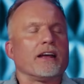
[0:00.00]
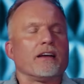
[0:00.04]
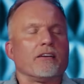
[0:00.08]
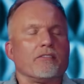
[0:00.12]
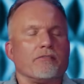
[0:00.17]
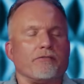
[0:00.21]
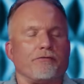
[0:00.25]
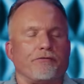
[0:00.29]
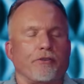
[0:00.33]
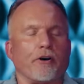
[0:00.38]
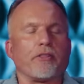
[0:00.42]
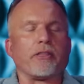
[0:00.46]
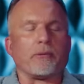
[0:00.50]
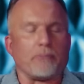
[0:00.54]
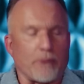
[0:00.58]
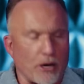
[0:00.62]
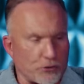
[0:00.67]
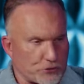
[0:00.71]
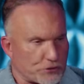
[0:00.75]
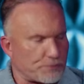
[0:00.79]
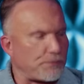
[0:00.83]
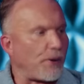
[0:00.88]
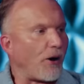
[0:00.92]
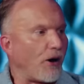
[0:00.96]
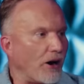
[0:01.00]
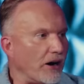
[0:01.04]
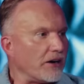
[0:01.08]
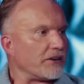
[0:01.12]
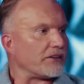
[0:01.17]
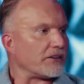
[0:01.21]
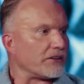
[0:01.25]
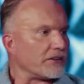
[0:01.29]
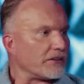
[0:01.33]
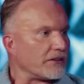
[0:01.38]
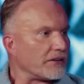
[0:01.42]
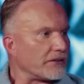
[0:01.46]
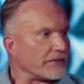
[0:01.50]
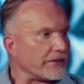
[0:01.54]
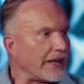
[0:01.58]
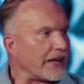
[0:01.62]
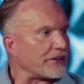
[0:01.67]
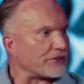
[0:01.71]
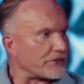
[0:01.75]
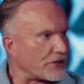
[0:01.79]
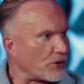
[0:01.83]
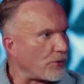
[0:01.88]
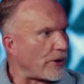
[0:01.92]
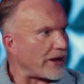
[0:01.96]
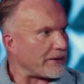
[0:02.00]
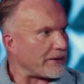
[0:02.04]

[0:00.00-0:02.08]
for the most part. Right. That's the way